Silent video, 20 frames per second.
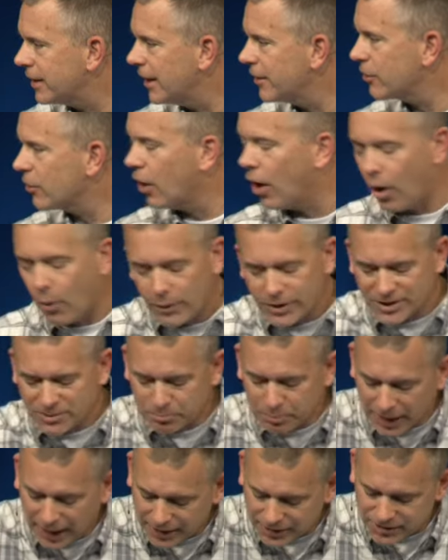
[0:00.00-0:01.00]
and they're always
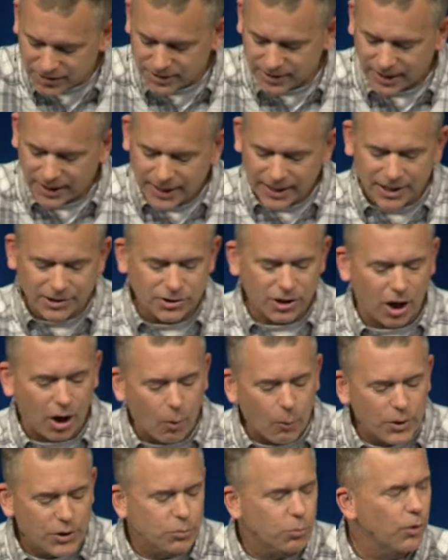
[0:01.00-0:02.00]
best. He's
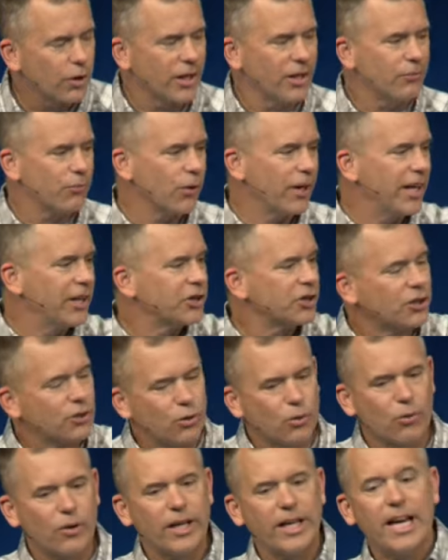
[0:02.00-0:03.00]
always working for His
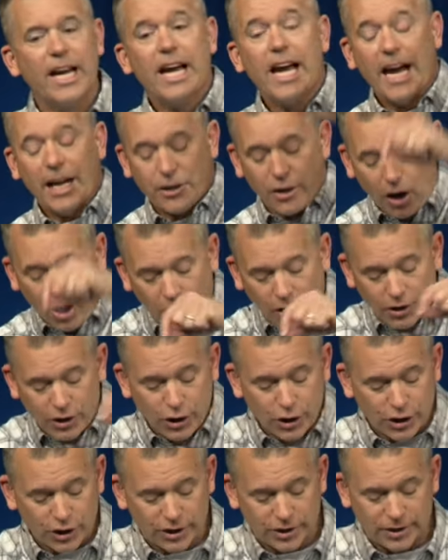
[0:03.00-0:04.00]
glory and our
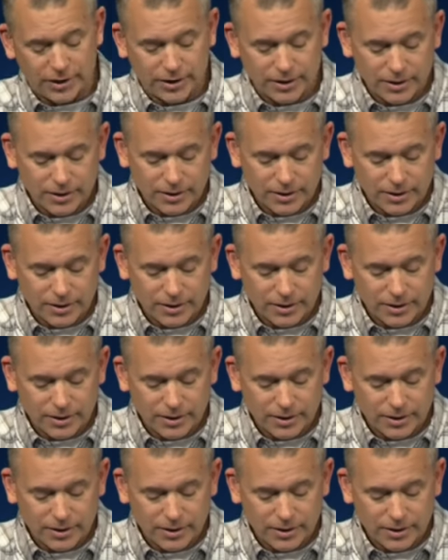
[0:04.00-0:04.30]
good.